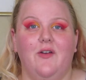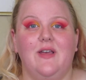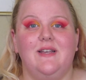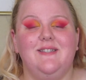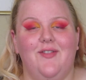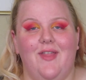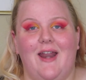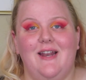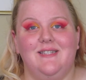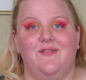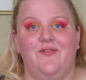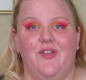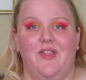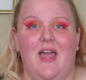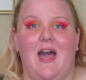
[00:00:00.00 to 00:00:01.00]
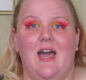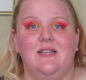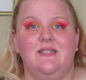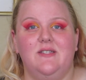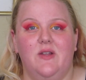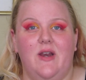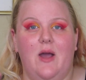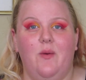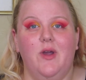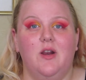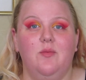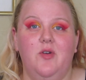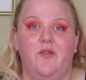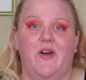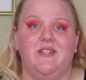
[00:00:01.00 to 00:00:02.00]
Okay, so that is it for the eyes. So now we're
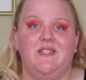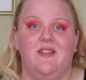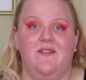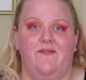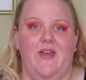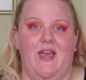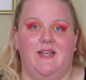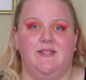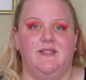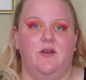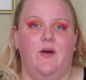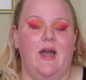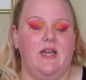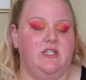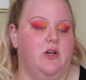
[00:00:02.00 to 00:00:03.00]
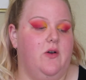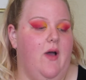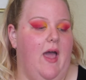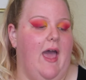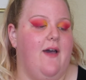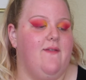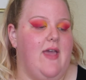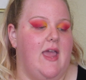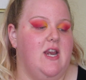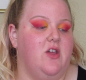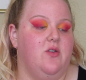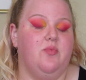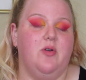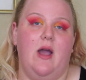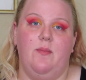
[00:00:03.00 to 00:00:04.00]
going to move on to the face. So I don't have a
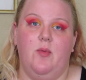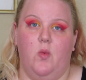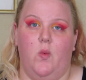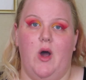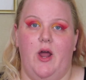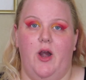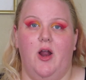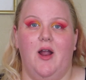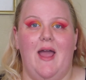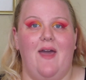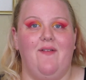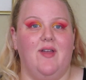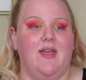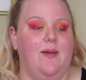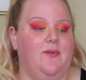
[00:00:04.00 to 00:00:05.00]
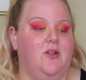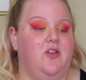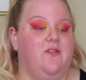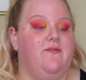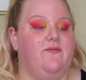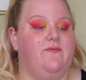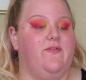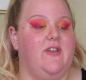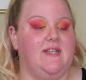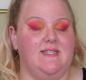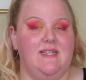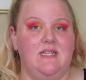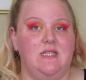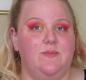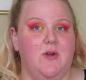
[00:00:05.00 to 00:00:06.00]
new primer water. I have a couple new
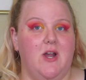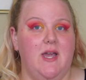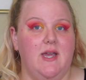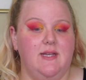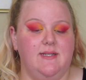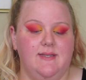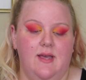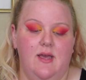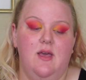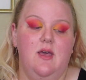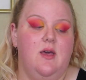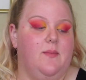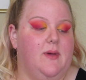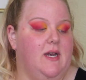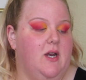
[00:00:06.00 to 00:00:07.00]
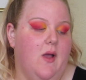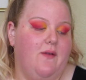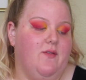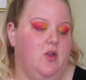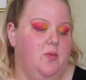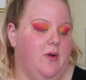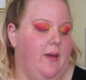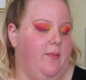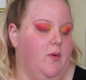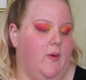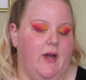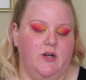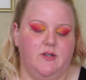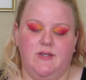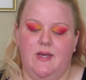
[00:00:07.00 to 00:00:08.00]
fixing sprays, but I don't have a new primer
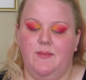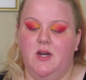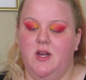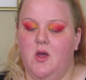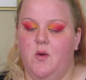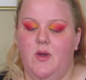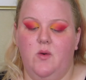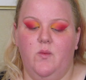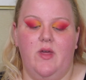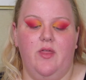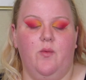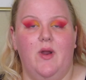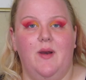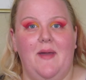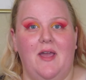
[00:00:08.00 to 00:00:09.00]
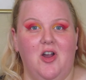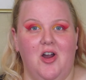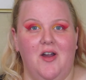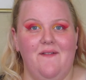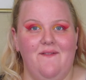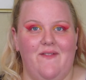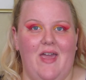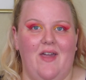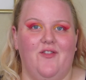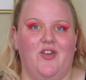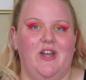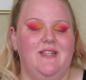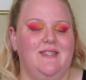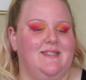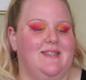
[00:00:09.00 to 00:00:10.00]
water. So I'm going to go in with one of my current
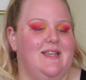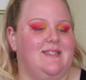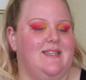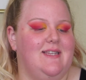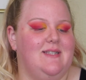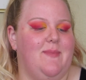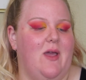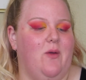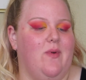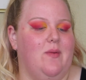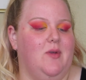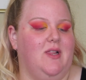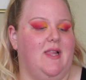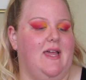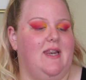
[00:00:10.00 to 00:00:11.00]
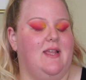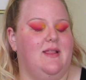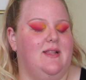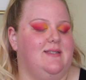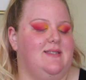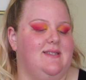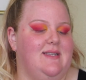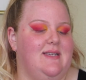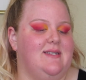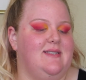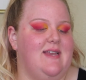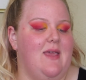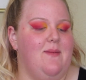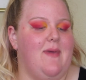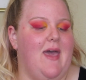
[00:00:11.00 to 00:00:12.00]
favorites. This is by Rimmel London. This is the
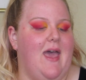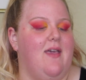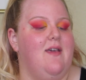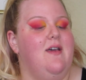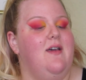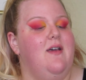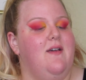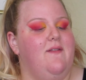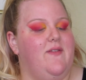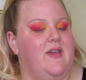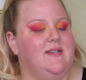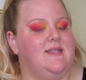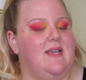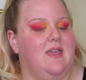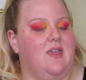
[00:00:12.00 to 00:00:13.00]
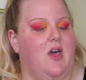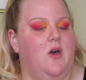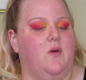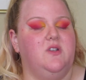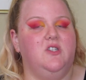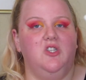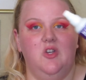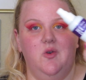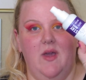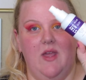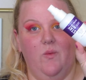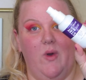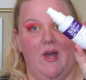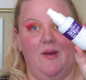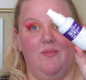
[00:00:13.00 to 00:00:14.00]
Stay Matte Fix and Go
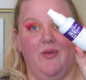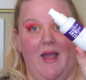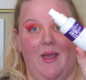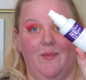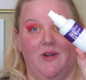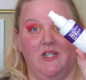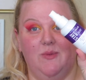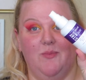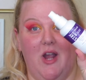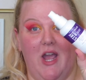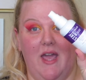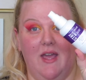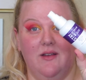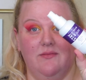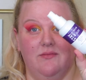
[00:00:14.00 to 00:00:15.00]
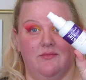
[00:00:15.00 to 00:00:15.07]
2-in-1 Primer Spray.